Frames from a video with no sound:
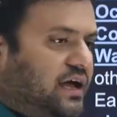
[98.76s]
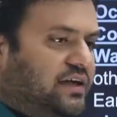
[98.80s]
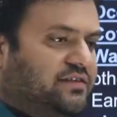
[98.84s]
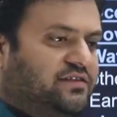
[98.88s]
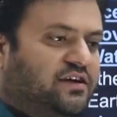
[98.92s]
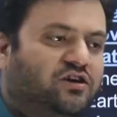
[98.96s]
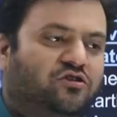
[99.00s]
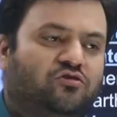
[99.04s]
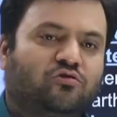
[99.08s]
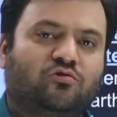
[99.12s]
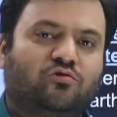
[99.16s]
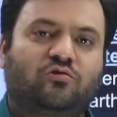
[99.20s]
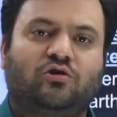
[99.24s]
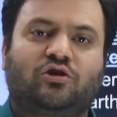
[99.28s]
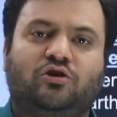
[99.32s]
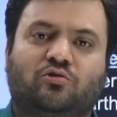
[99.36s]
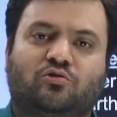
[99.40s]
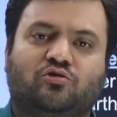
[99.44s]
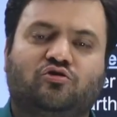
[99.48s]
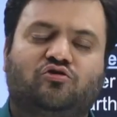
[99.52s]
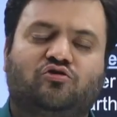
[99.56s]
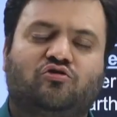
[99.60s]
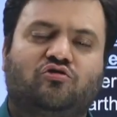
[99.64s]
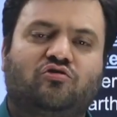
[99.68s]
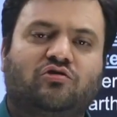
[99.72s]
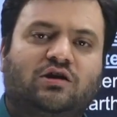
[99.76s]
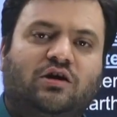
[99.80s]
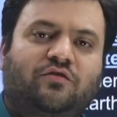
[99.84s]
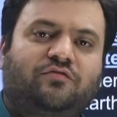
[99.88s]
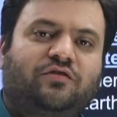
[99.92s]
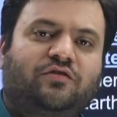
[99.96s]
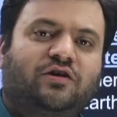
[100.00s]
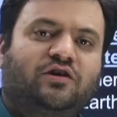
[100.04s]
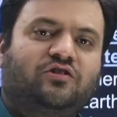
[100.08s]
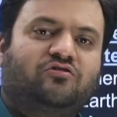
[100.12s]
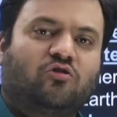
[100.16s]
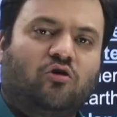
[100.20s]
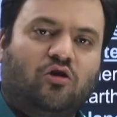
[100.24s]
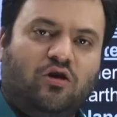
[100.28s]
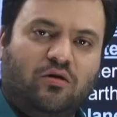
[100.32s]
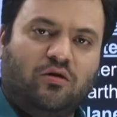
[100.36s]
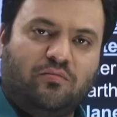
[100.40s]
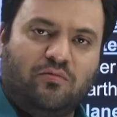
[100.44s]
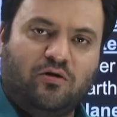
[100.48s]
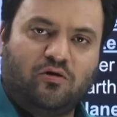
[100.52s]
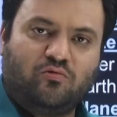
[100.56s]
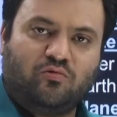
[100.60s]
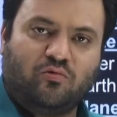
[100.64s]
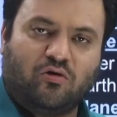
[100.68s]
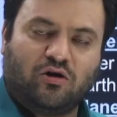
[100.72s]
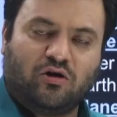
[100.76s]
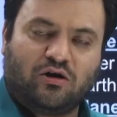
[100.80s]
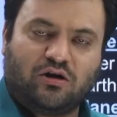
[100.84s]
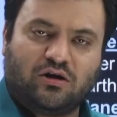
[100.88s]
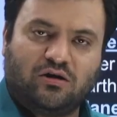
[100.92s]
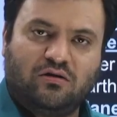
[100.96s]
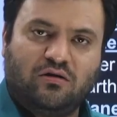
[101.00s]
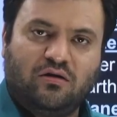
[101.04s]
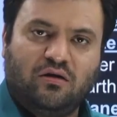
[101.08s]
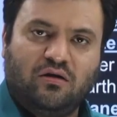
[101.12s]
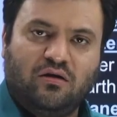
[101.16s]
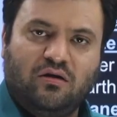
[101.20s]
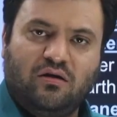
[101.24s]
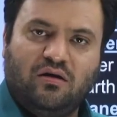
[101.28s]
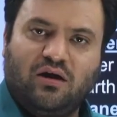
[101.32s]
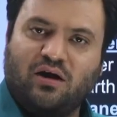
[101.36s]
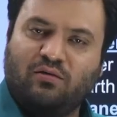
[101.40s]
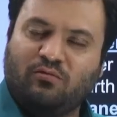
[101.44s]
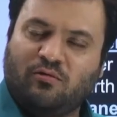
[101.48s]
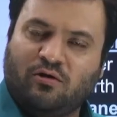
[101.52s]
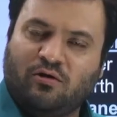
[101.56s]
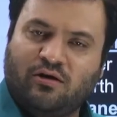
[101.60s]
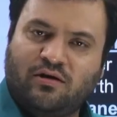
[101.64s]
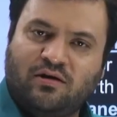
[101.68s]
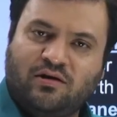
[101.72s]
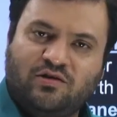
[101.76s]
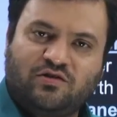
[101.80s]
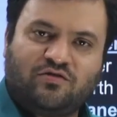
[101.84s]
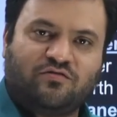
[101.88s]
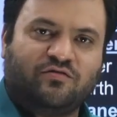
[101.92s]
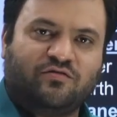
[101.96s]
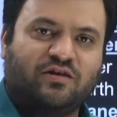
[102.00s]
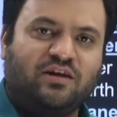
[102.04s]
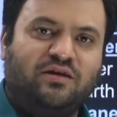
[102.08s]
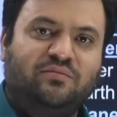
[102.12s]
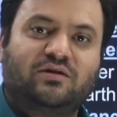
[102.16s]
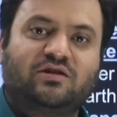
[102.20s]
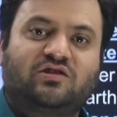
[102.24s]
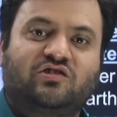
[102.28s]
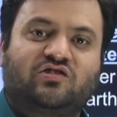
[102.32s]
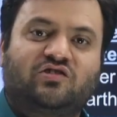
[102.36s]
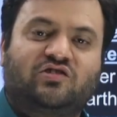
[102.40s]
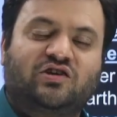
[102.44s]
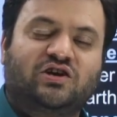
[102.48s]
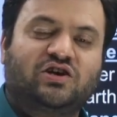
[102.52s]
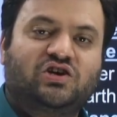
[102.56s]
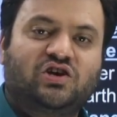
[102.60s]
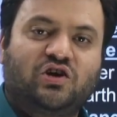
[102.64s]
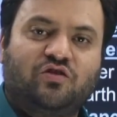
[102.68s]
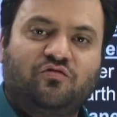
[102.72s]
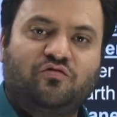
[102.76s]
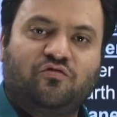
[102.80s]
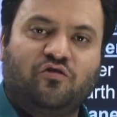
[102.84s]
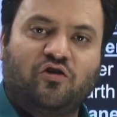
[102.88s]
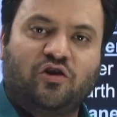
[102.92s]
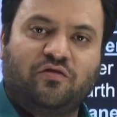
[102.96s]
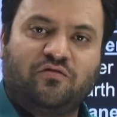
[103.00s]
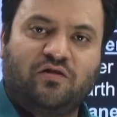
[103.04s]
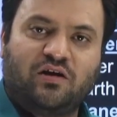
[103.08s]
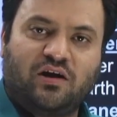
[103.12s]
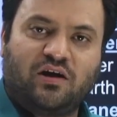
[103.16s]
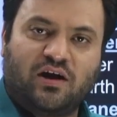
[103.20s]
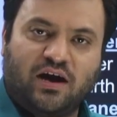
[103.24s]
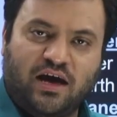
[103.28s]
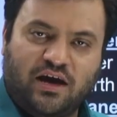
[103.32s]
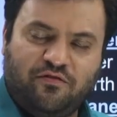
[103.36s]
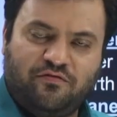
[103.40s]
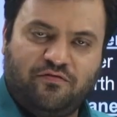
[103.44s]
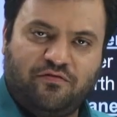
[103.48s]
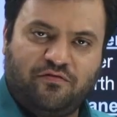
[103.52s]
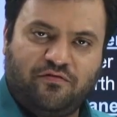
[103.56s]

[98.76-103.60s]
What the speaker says: told you, oceanography is all about water, and water is very much essential for our life.